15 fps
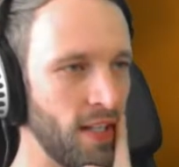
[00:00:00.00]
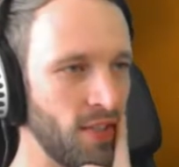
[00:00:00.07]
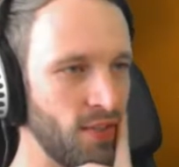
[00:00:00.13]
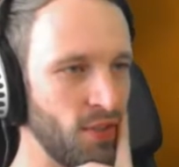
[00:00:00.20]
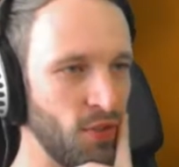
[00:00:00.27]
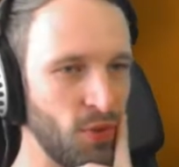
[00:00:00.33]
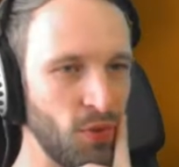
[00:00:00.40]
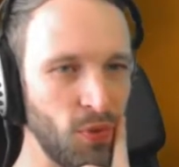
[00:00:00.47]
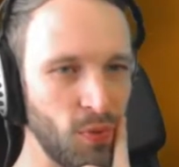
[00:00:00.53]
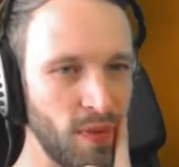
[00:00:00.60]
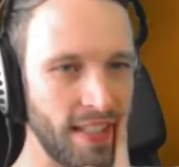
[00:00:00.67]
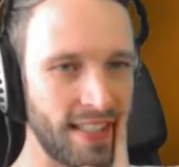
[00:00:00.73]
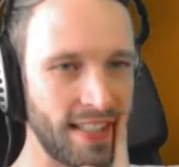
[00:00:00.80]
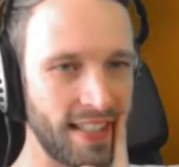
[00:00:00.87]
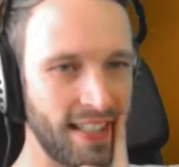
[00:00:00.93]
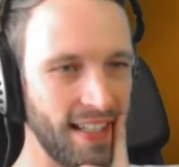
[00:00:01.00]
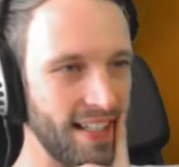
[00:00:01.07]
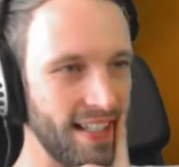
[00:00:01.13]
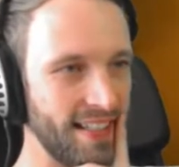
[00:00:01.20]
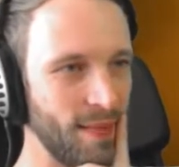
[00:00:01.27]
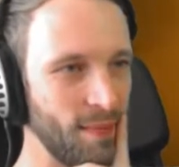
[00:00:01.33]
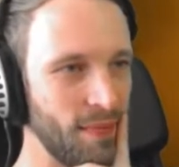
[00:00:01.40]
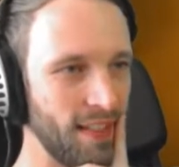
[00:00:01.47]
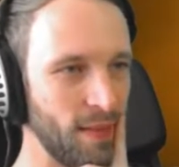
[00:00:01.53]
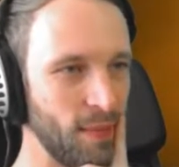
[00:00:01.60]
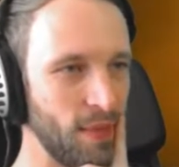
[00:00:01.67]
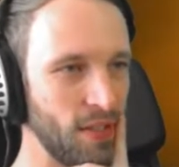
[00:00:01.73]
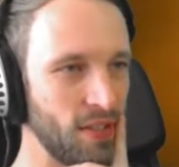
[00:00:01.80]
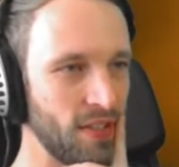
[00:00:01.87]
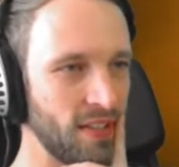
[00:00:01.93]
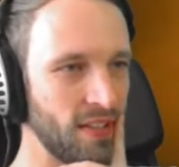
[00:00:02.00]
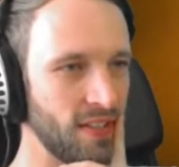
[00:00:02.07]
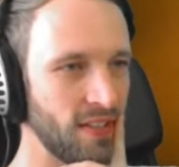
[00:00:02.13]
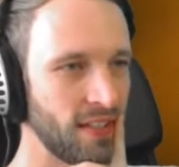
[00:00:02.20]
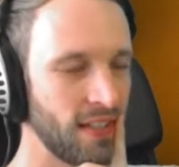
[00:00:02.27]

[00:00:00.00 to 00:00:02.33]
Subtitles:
so there's no risk in attempting the mission.